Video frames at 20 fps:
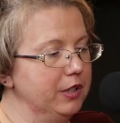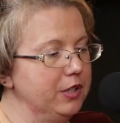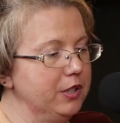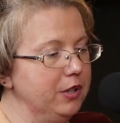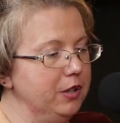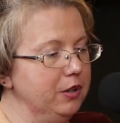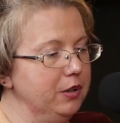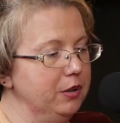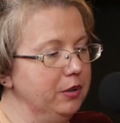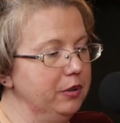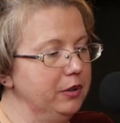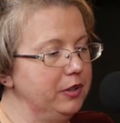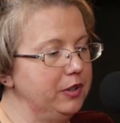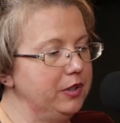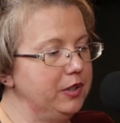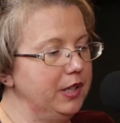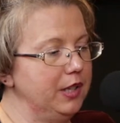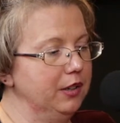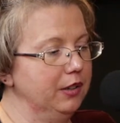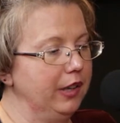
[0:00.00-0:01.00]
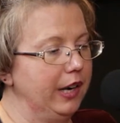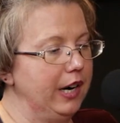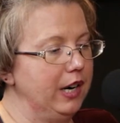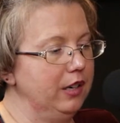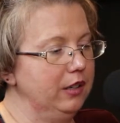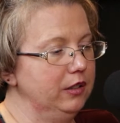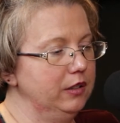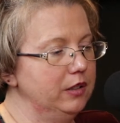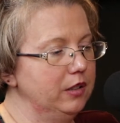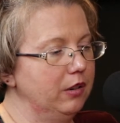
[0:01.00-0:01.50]
to Cedar
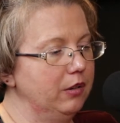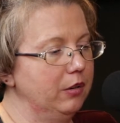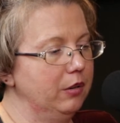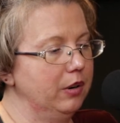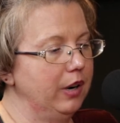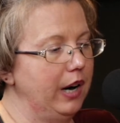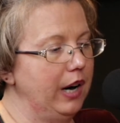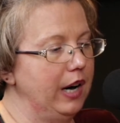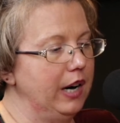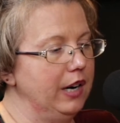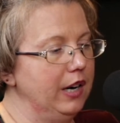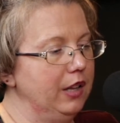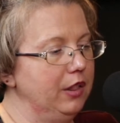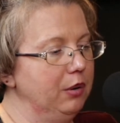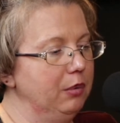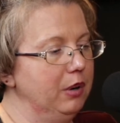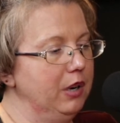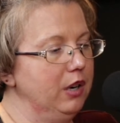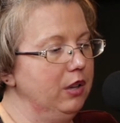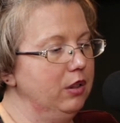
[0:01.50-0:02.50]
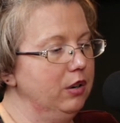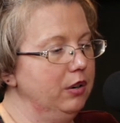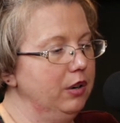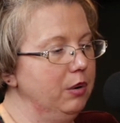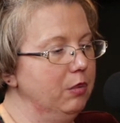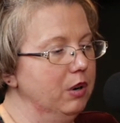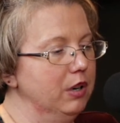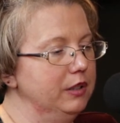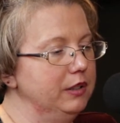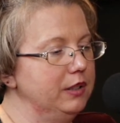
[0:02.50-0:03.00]
Lane, so
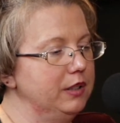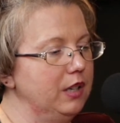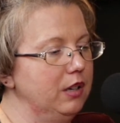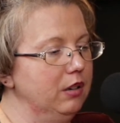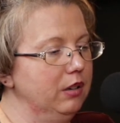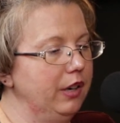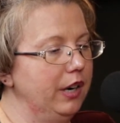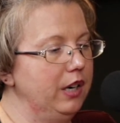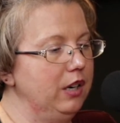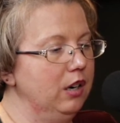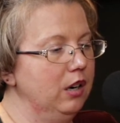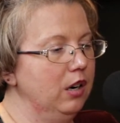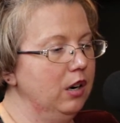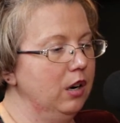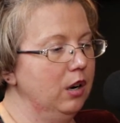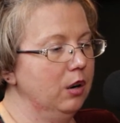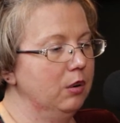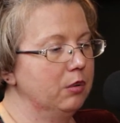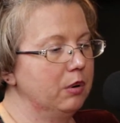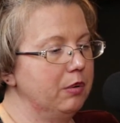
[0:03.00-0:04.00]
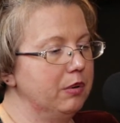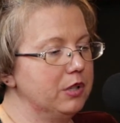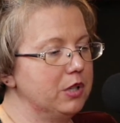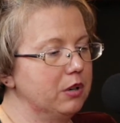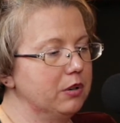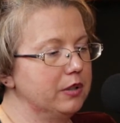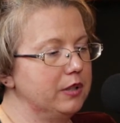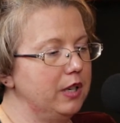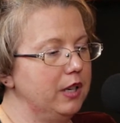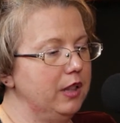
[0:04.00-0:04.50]
8331 Cedar Lane. We went to
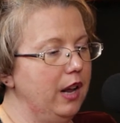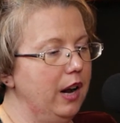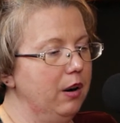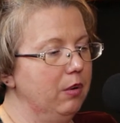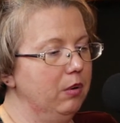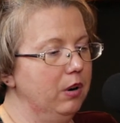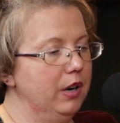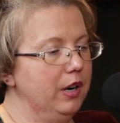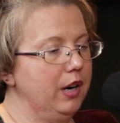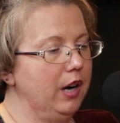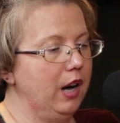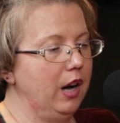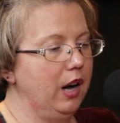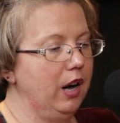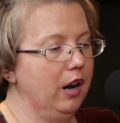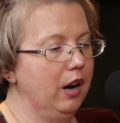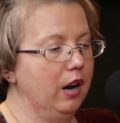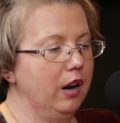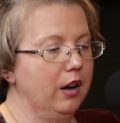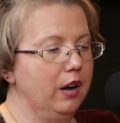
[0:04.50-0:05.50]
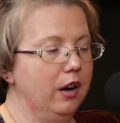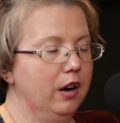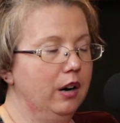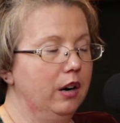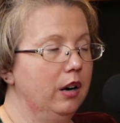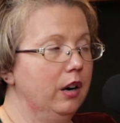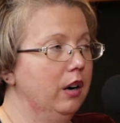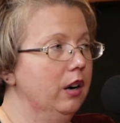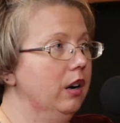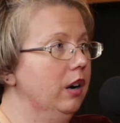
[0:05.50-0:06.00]
go see that one, and
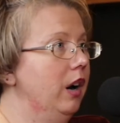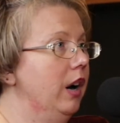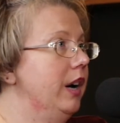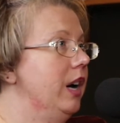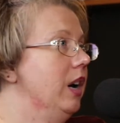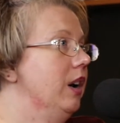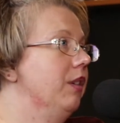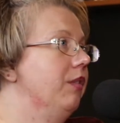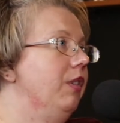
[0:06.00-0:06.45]
again, a